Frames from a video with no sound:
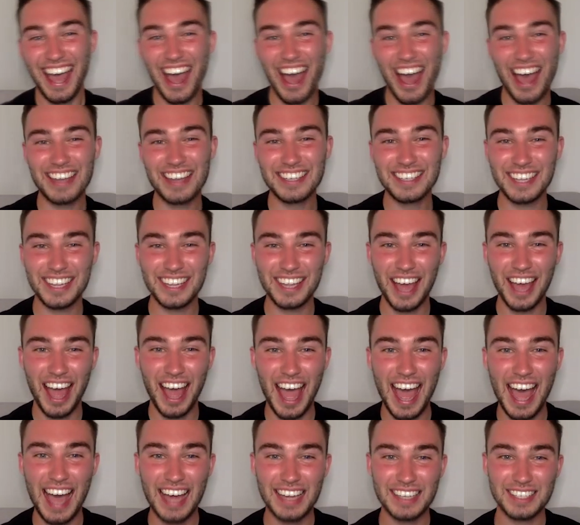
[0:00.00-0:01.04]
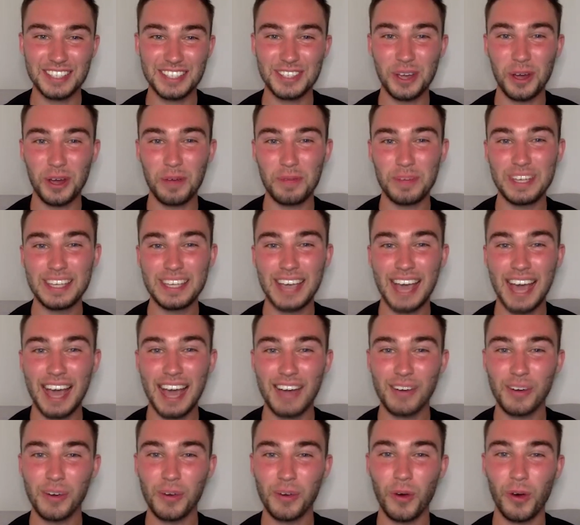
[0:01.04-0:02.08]
And at Tommy
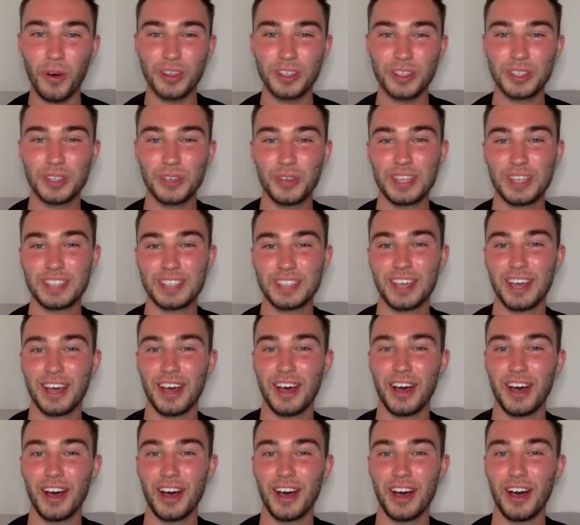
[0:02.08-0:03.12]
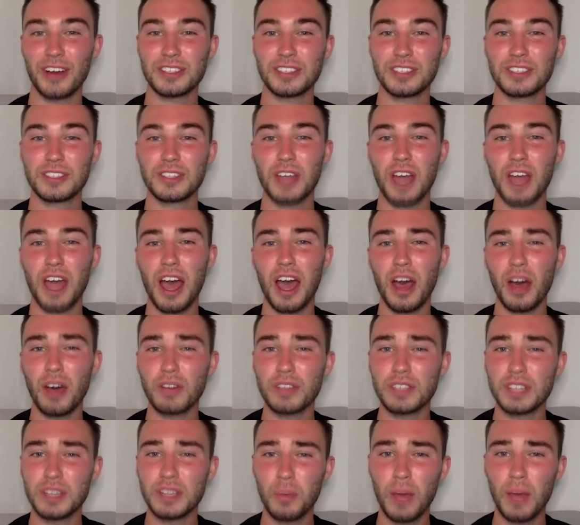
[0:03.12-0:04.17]
Carroll on Twitter asks,
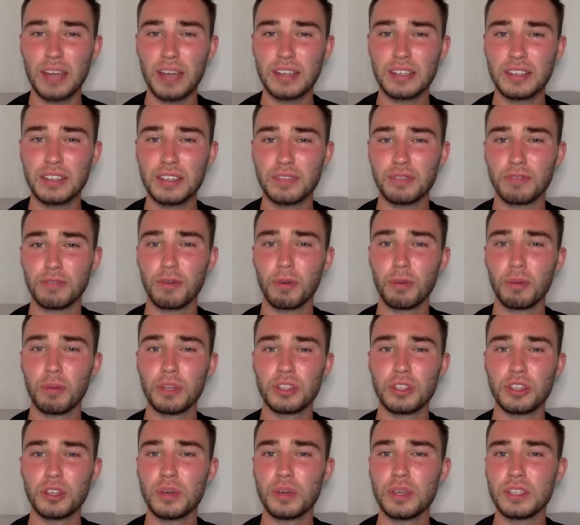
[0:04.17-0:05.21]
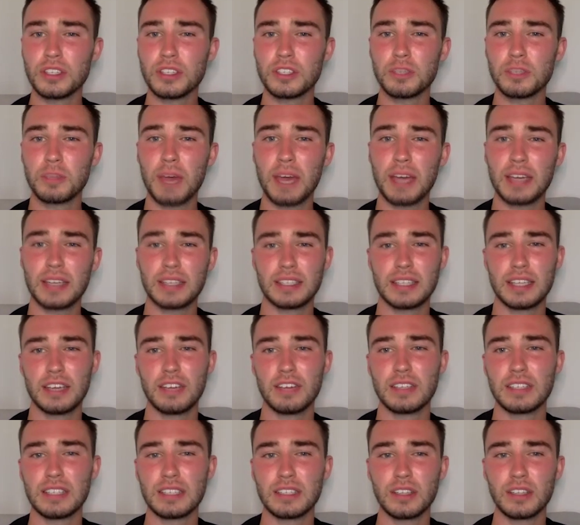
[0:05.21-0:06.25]
obviously, when Formula 2 is a spec
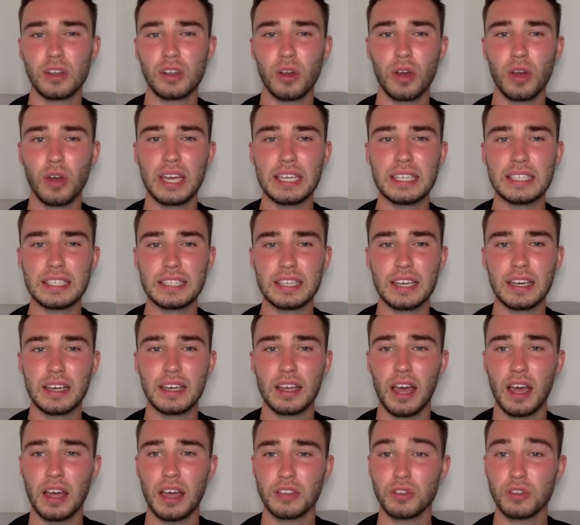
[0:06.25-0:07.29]
series, it's a lot easier.